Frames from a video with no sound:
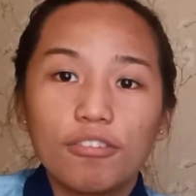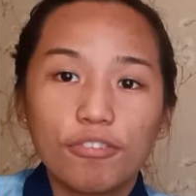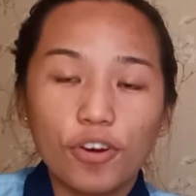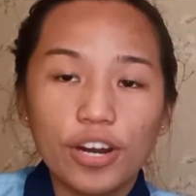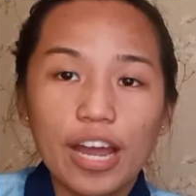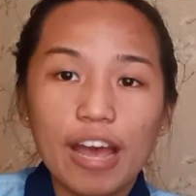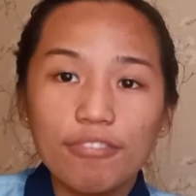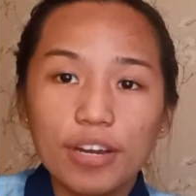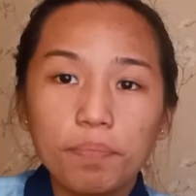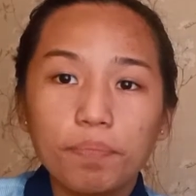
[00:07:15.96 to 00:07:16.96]
for
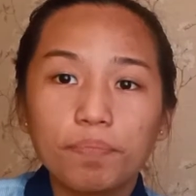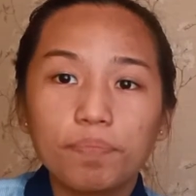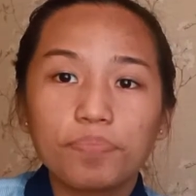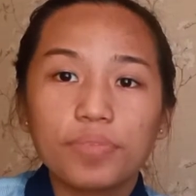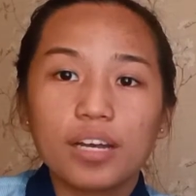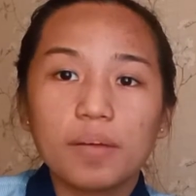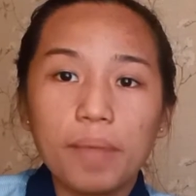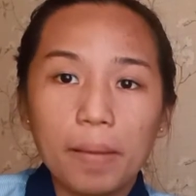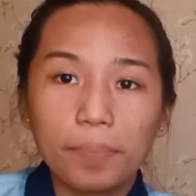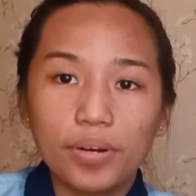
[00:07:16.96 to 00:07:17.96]
every
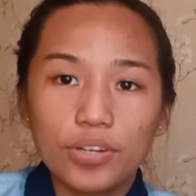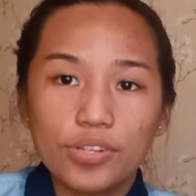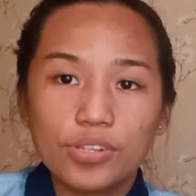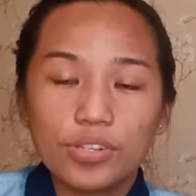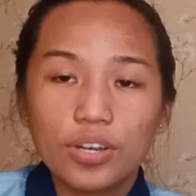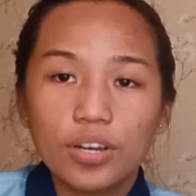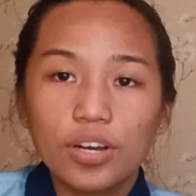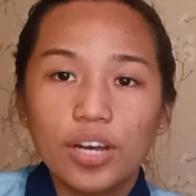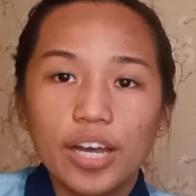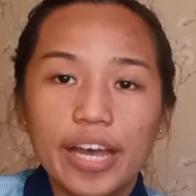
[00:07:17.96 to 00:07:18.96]
members
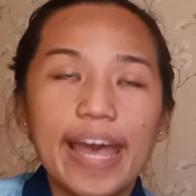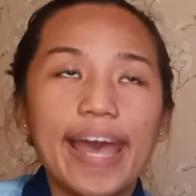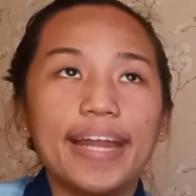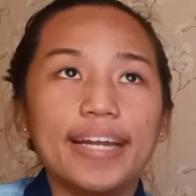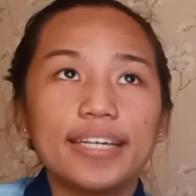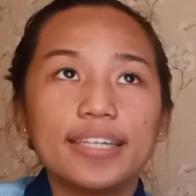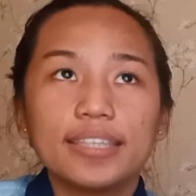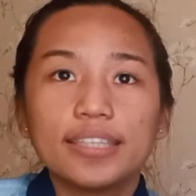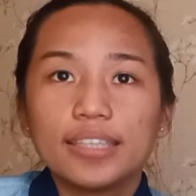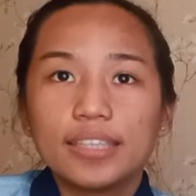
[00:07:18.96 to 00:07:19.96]
and
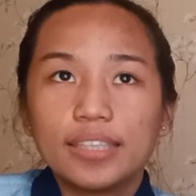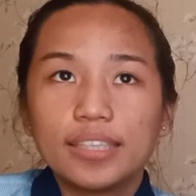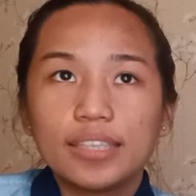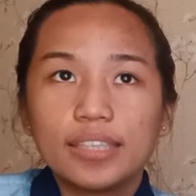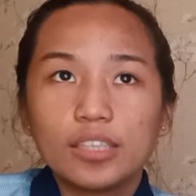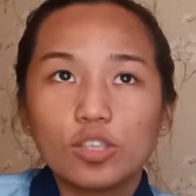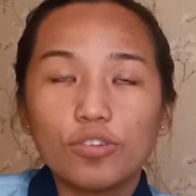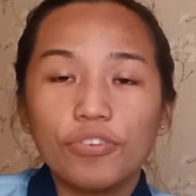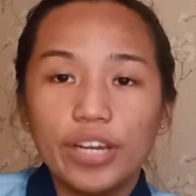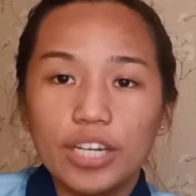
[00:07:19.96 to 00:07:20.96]
to
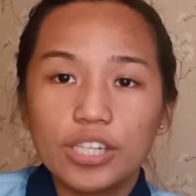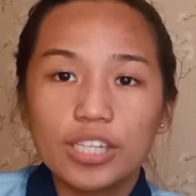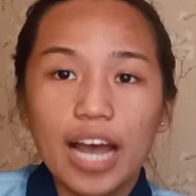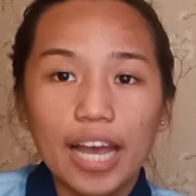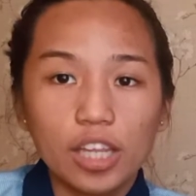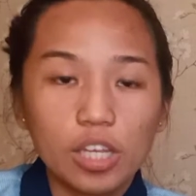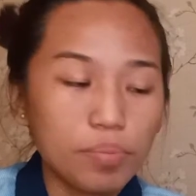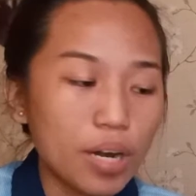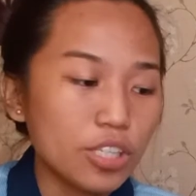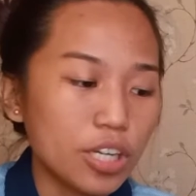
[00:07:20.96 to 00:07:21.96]
finish the IT
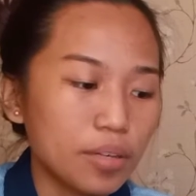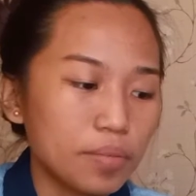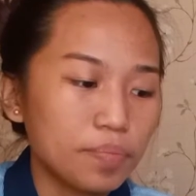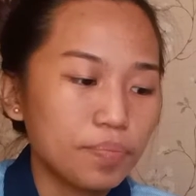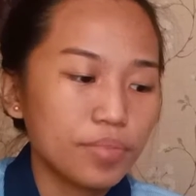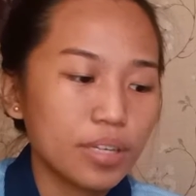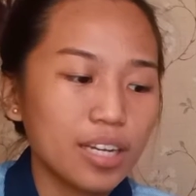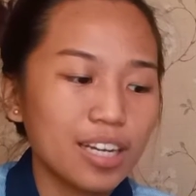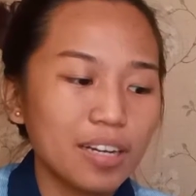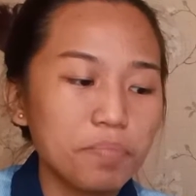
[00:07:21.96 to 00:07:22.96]
project,
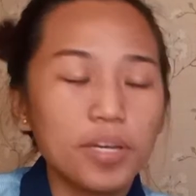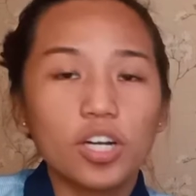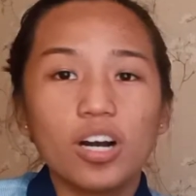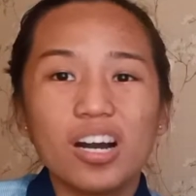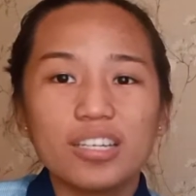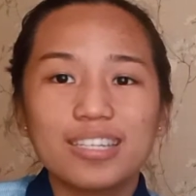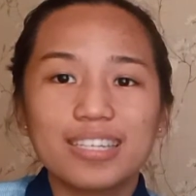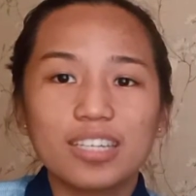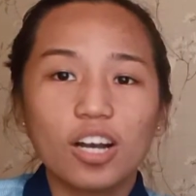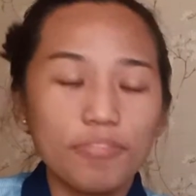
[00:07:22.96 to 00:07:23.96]
because
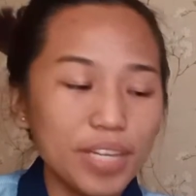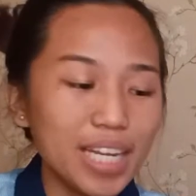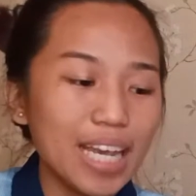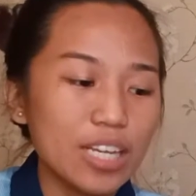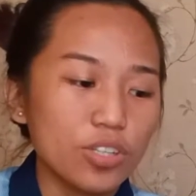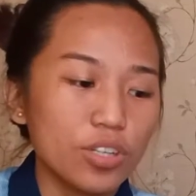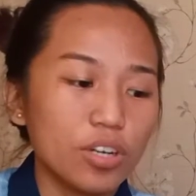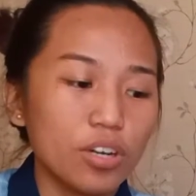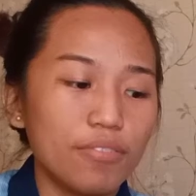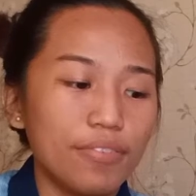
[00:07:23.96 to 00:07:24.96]
communication
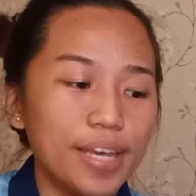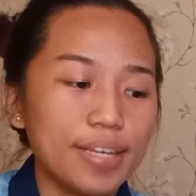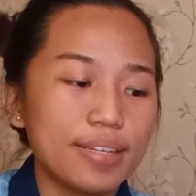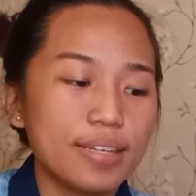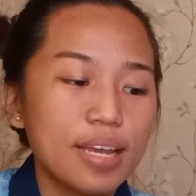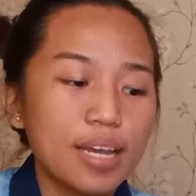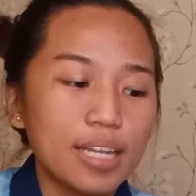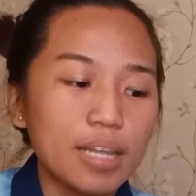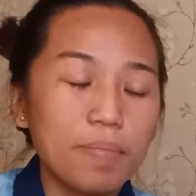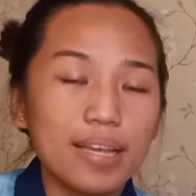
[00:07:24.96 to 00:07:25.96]
conveys
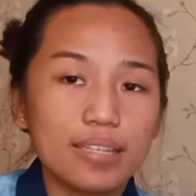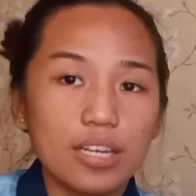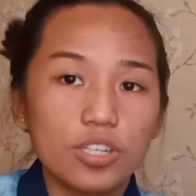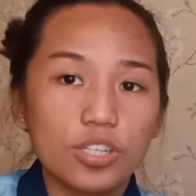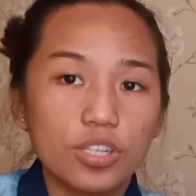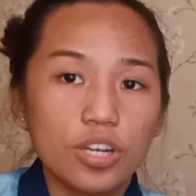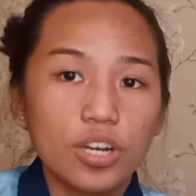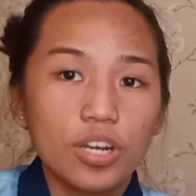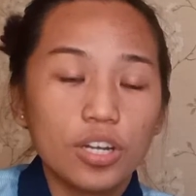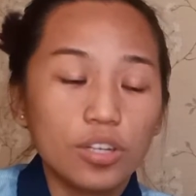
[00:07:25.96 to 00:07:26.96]
the message
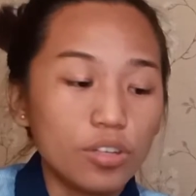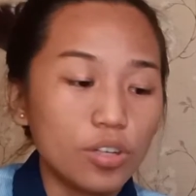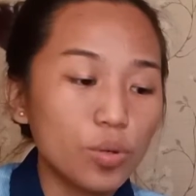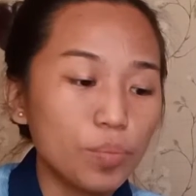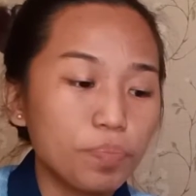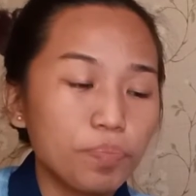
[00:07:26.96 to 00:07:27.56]
to the group.